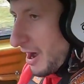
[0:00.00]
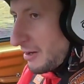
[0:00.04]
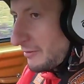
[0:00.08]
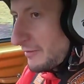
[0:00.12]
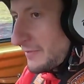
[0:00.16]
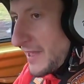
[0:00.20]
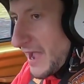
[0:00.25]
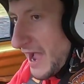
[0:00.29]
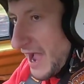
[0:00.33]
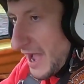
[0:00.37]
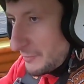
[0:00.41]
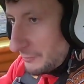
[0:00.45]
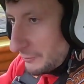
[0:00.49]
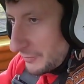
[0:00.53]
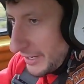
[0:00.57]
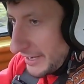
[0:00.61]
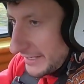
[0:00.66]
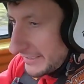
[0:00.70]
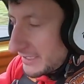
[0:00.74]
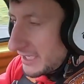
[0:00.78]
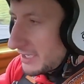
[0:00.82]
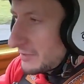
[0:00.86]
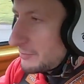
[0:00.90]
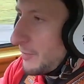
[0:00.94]
well with the
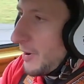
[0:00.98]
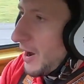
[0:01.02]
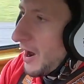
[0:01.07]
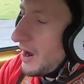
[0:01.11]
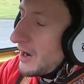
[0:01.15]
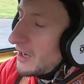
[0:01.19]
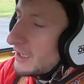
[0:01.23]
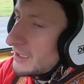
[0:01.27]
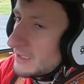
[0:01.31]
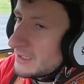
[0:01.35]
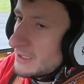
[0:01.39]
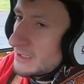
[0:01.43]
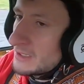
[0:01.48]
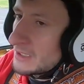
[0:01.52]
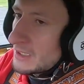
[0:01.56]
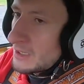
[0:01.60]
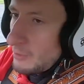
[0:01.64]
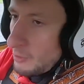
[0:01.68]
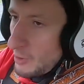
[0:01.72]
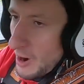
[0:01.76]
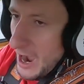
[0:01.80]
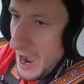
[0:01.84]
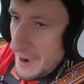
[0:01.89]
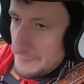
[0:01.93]
handbrake, but
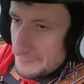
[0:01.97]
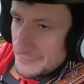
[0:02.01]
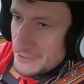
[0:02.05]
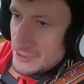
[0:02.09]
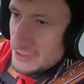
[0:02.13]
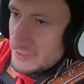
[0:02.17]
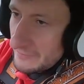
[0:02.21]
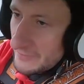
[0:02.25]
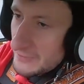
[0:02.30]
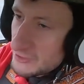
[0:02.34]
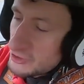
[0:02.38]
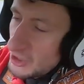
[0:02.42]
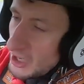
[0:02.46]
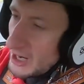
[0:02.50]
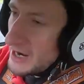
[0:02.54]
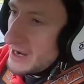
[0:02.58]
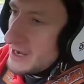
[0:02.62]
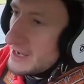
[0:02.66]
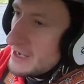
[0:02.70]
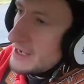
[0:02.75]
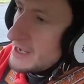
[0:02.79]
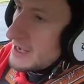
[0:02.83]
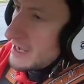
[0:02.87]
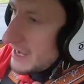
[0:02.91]
what happens if I try
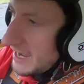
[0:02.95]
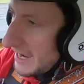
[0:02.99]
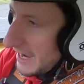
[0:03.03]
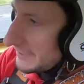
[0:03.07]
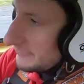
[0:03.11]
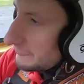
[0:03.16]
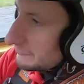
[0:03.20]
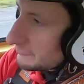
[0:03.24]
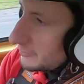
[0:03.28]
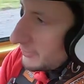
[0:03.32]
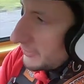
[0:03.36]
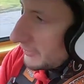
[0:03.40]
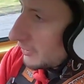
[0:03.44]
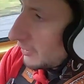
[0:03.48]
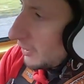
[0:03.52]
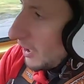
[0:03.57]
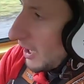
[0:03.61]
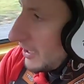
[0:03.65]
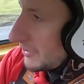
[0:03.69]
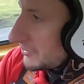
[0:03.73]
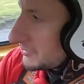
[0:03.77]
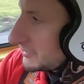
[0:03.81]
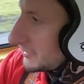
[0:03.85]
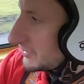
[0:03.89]
in with the
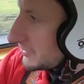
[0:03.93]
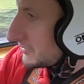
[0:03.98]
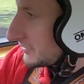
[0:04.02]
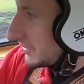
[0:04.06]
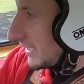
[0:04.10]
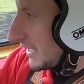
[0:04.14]
clutch this